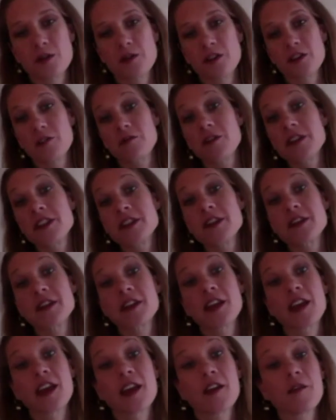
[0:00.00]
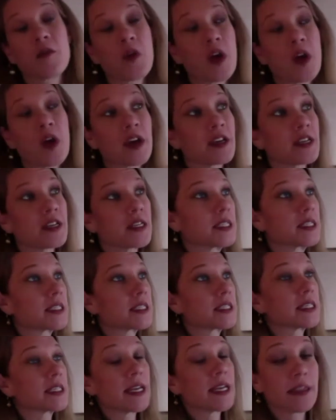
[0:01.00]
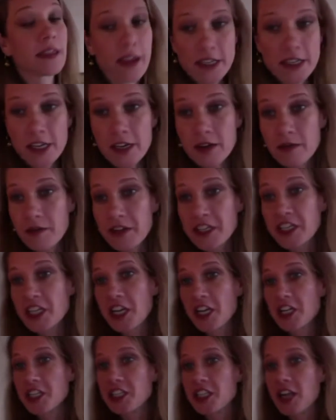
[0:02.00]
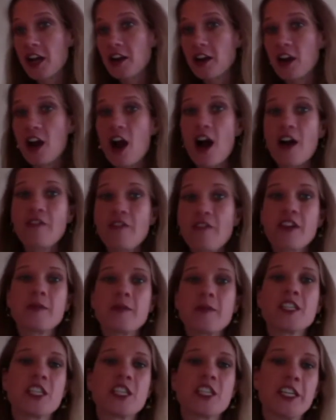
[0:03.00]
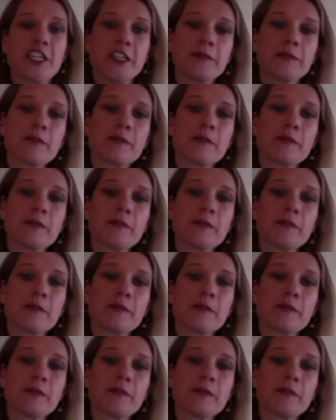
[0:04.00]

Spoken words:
recently was in London, we changed out a coffee machine.